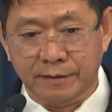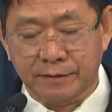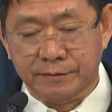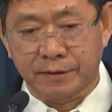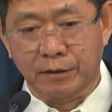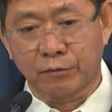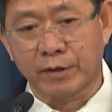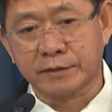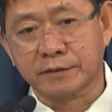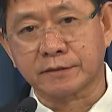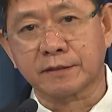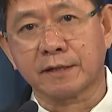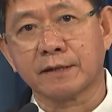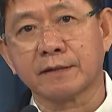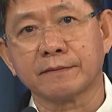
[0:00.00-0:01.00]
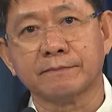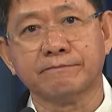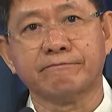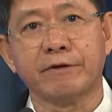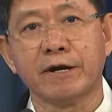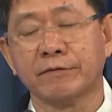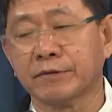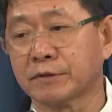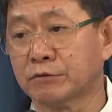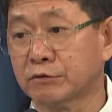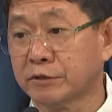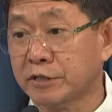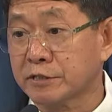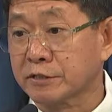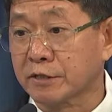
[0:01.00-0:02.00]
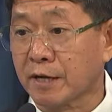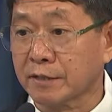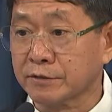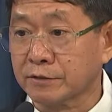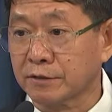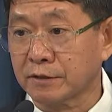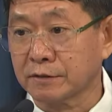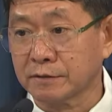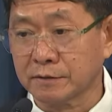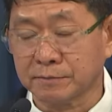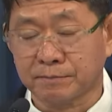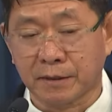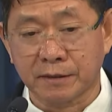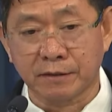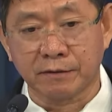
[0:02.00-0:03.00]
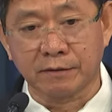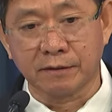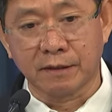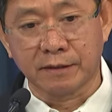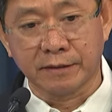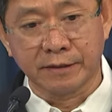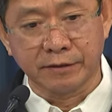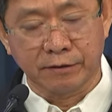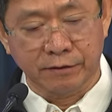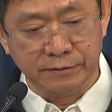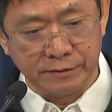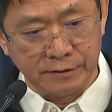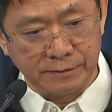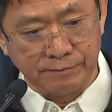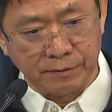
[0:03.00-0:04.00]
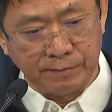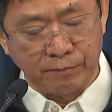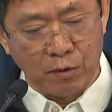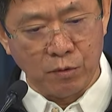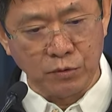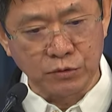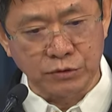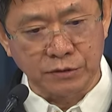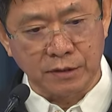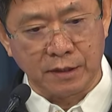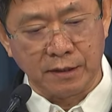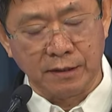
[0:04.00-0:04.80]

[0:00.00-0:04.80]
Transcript: there was a very good discussion, particularly on the proposed